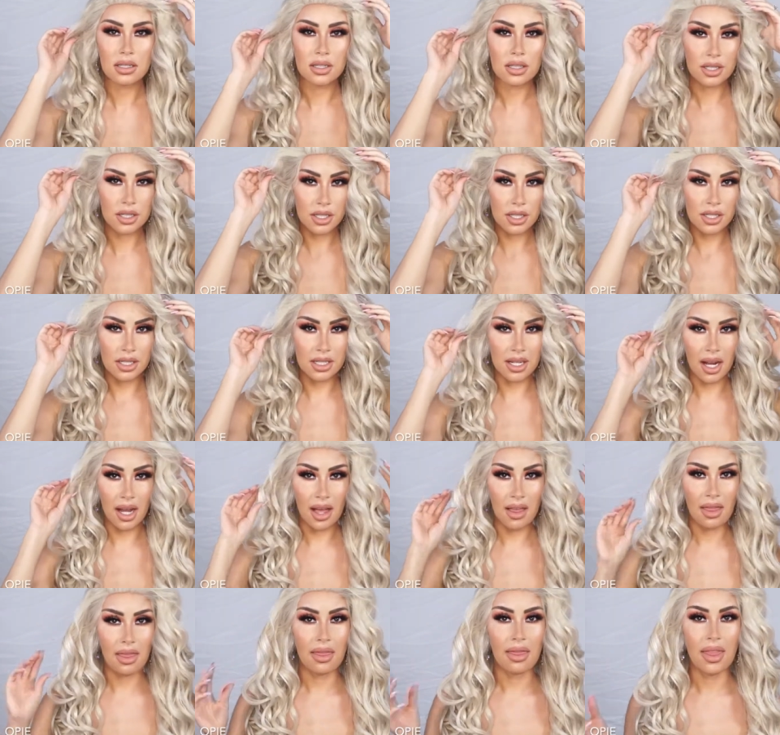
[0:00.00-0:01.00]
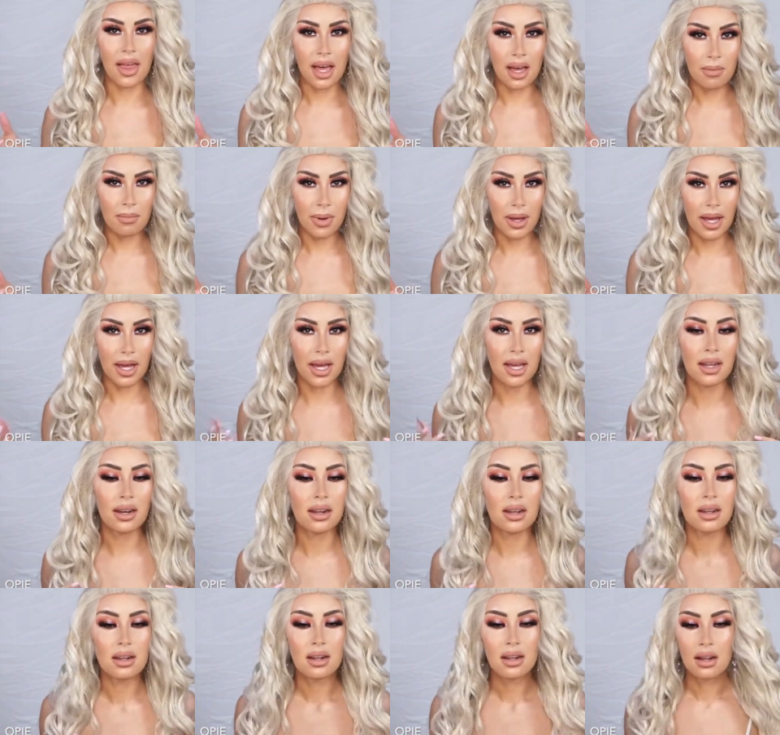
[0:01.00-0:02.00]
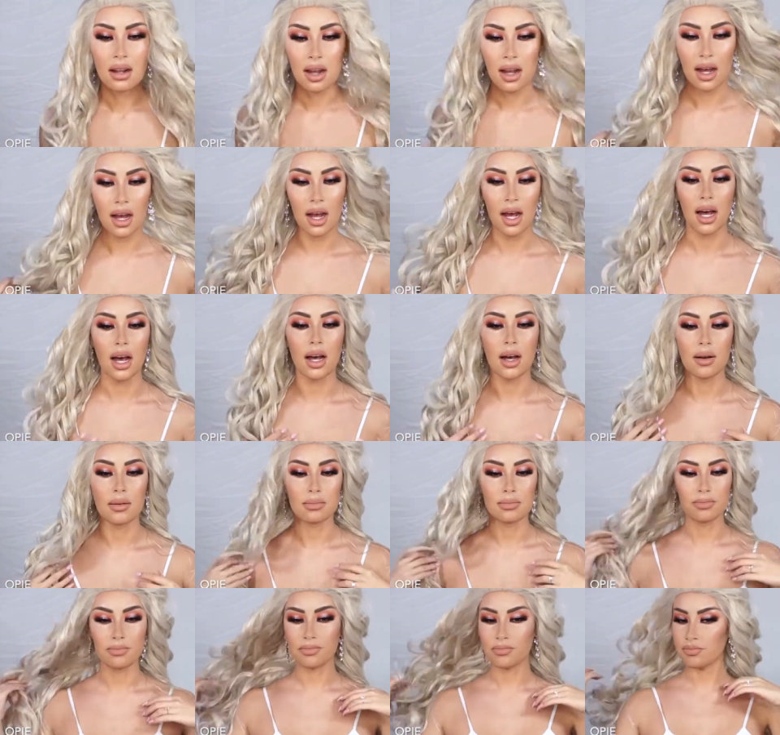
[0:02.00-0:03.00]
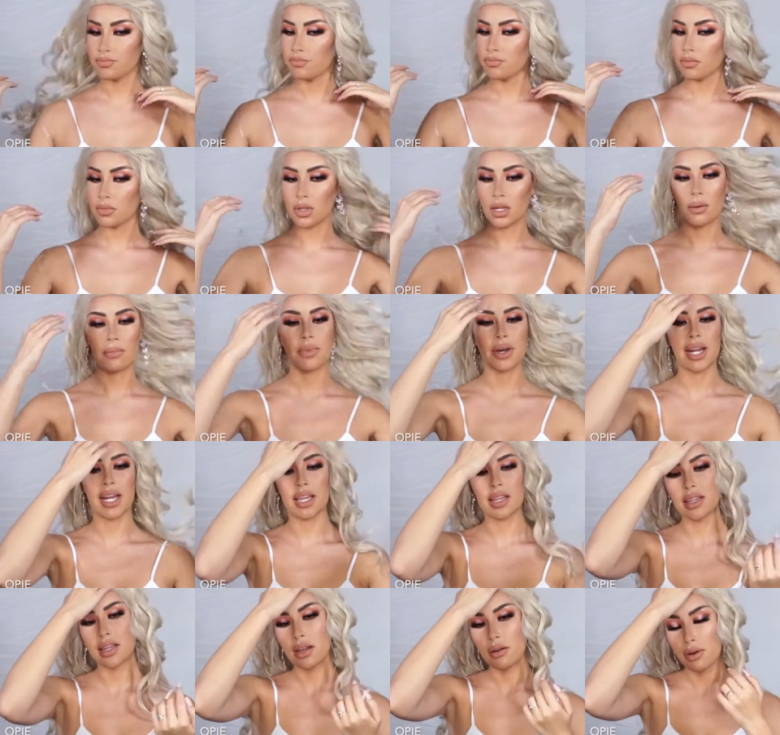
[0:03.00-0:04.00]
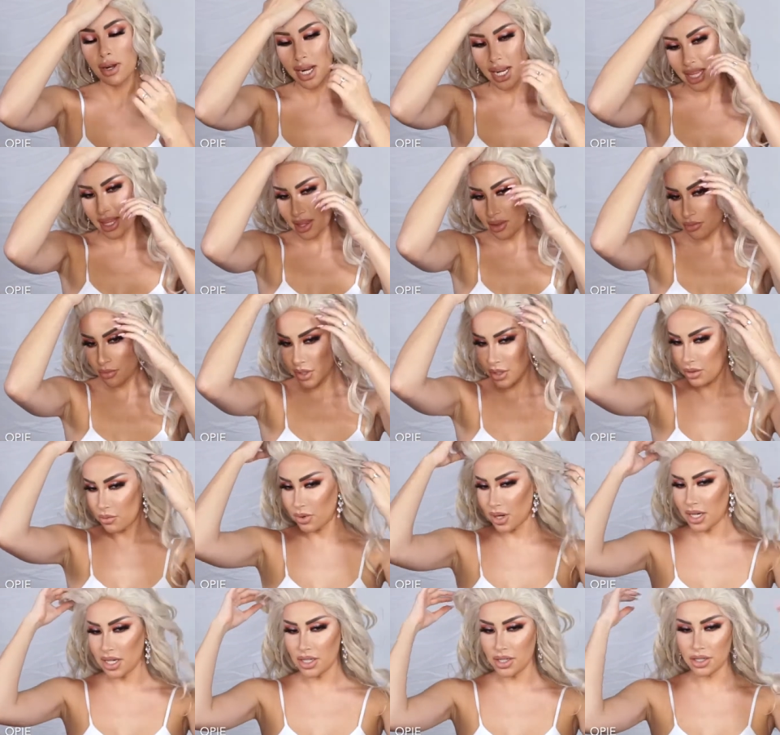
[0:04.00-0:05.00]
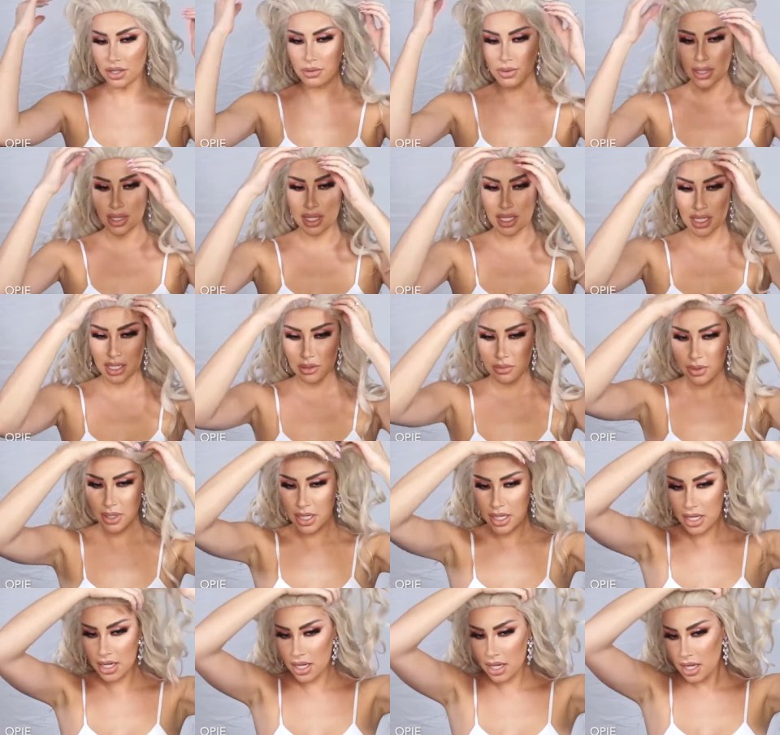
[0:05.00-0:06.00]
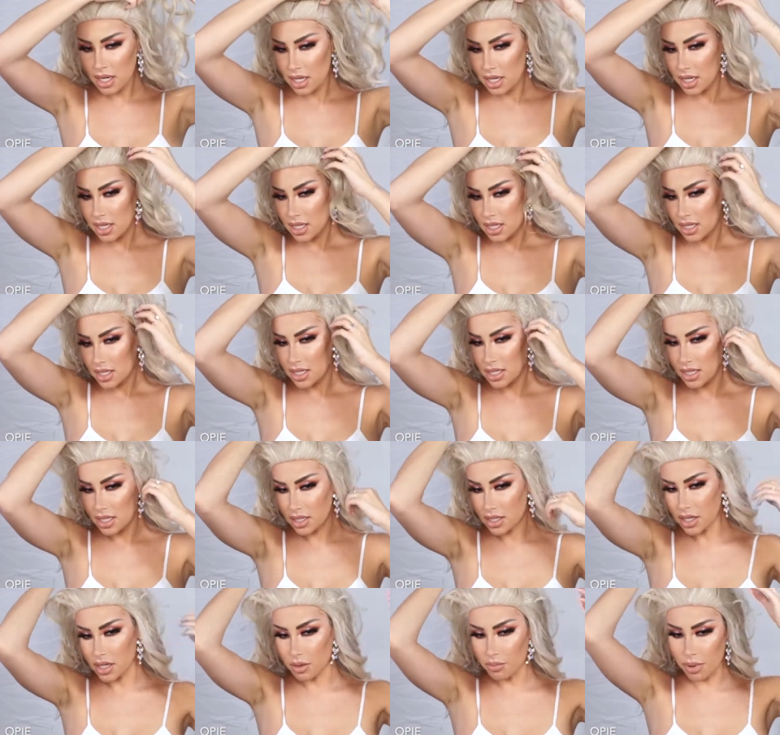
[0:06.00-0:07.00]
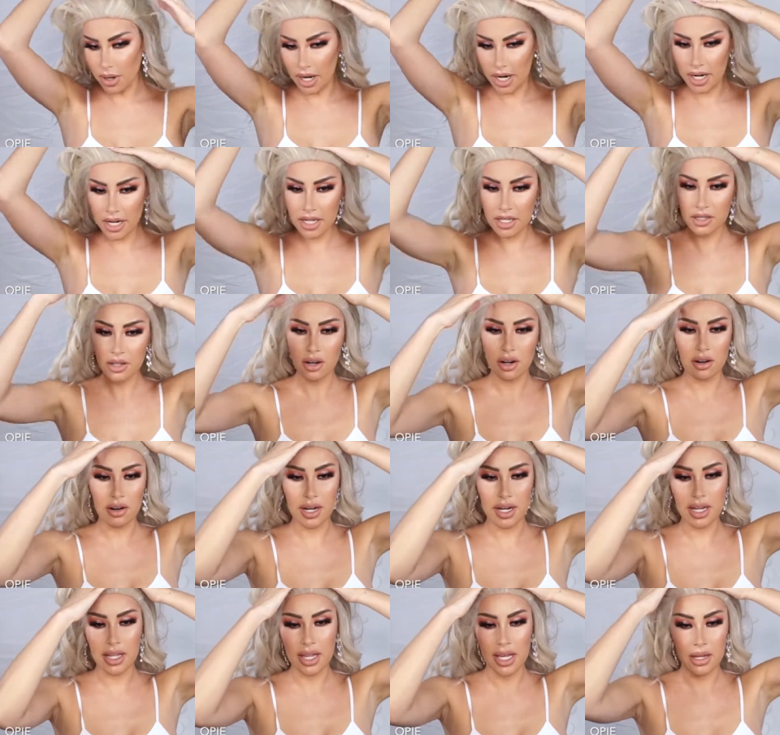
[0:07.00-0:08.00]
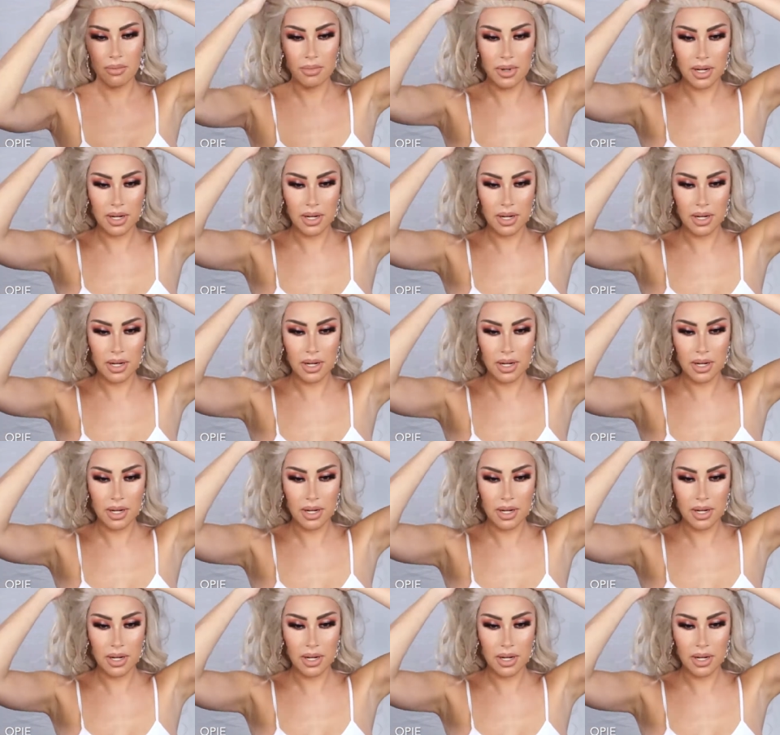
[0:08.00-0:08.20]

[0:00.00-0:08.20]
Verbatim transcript: she's not that bad. Um, but I think what I would want to do with this one, since her part is already, like,